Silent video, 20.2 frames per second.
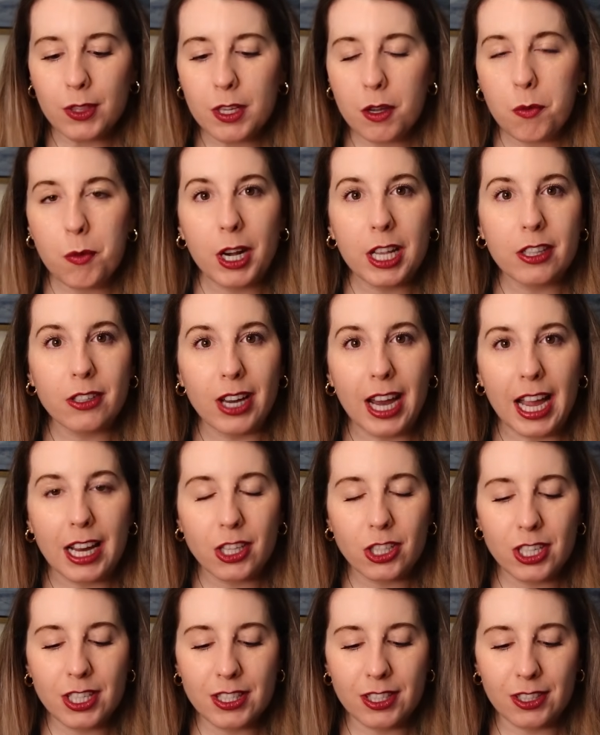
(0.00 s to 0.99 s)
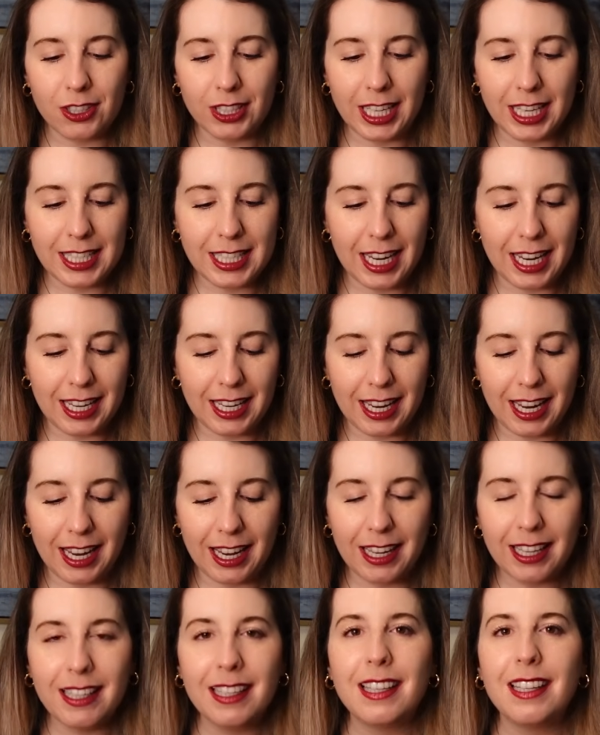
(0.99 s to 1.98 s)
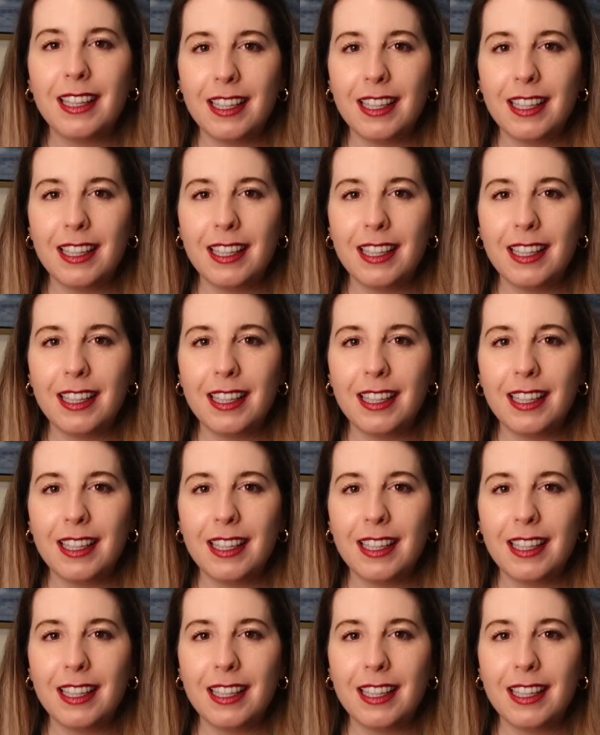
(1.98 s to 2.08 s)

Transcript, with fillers: What other actions are they taking?